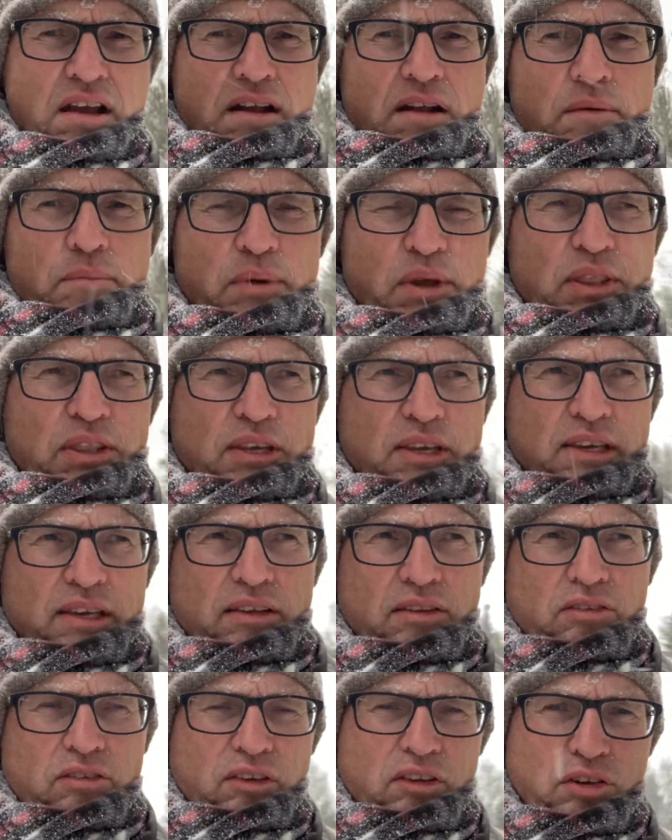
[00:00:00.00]
But the
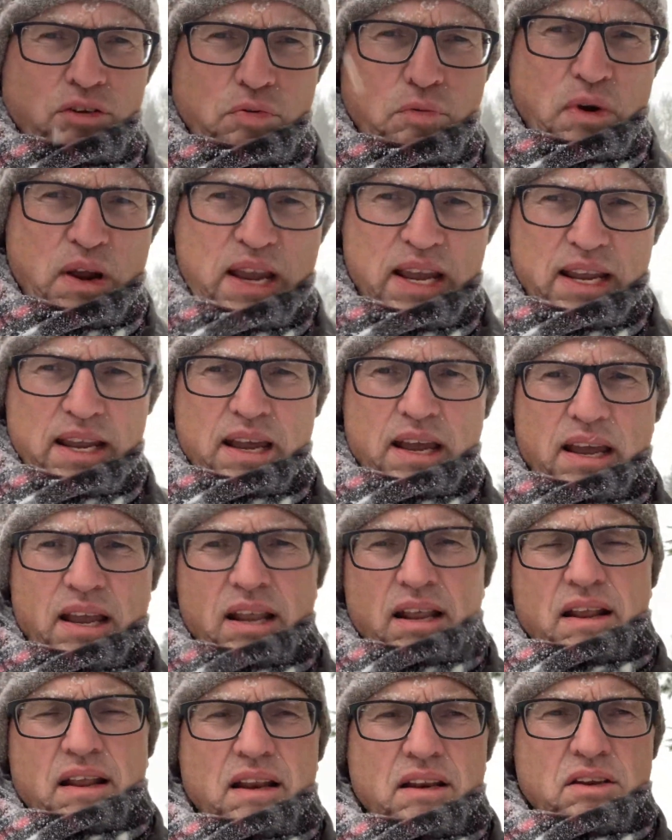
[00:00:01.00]
easiest way
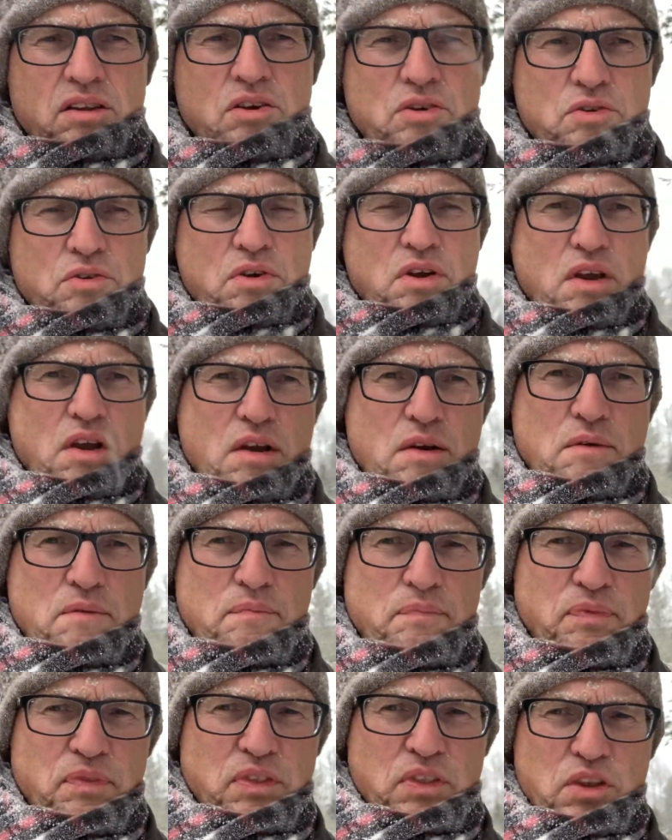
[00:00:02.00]
to
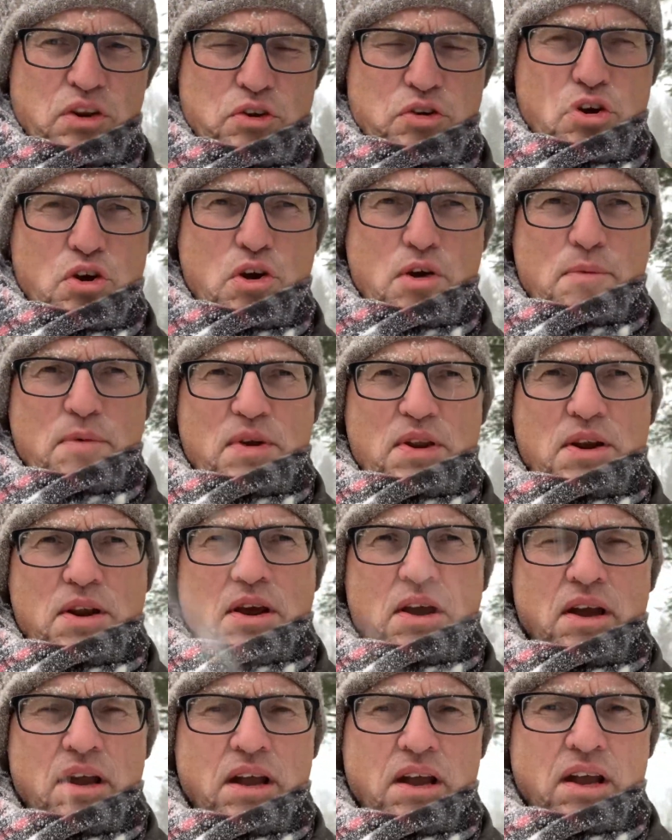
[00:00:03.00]
determine